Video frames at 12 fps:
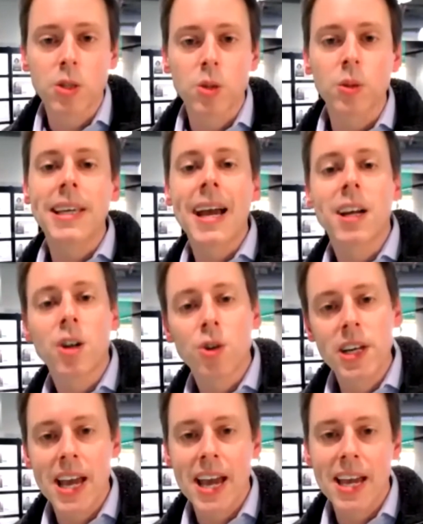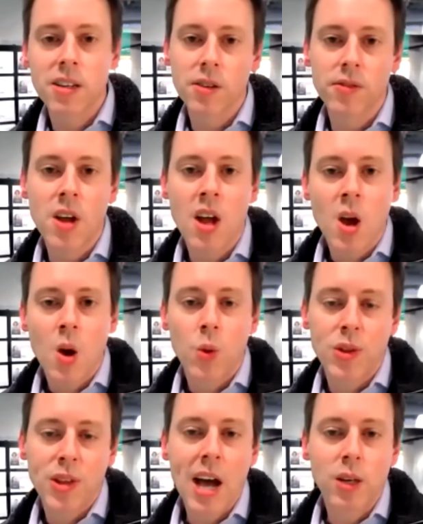So get creative
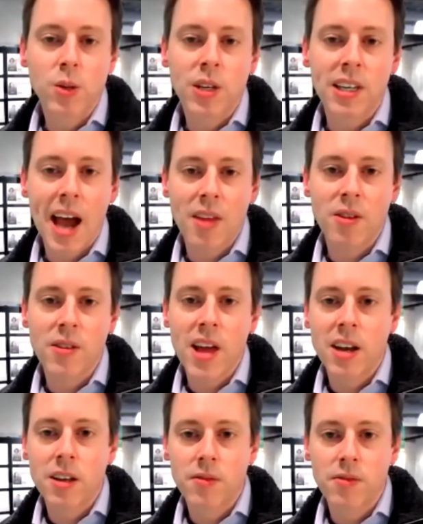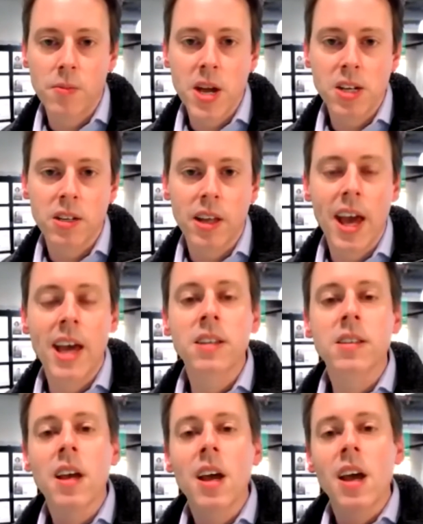with how you can gather that information and